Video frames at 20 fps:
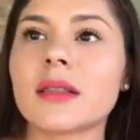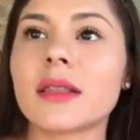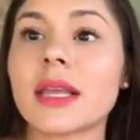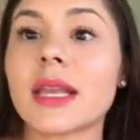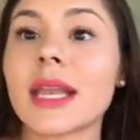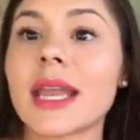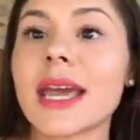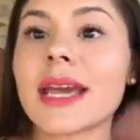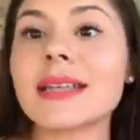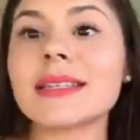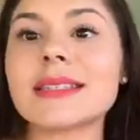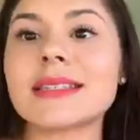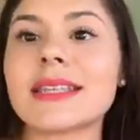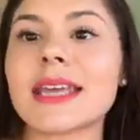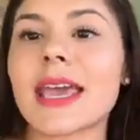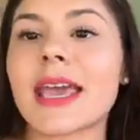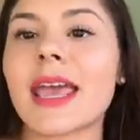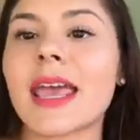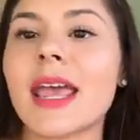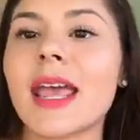the next
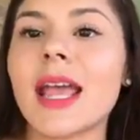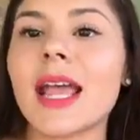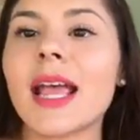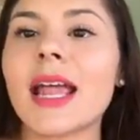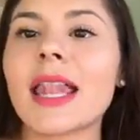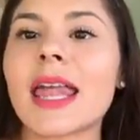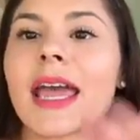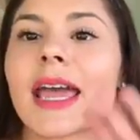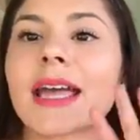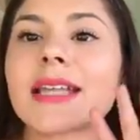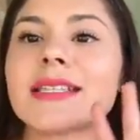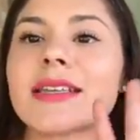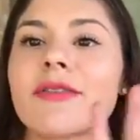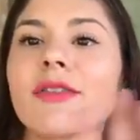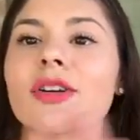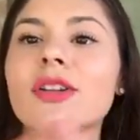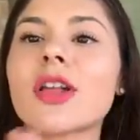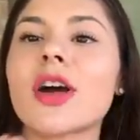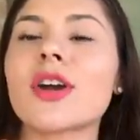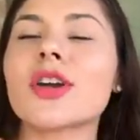day, like at
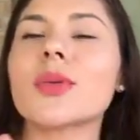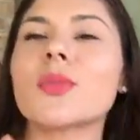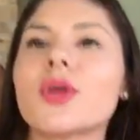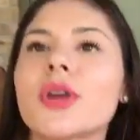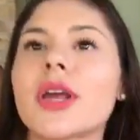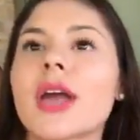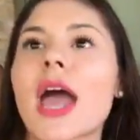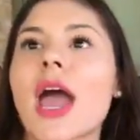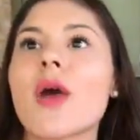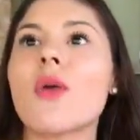7 o'clock in the morning,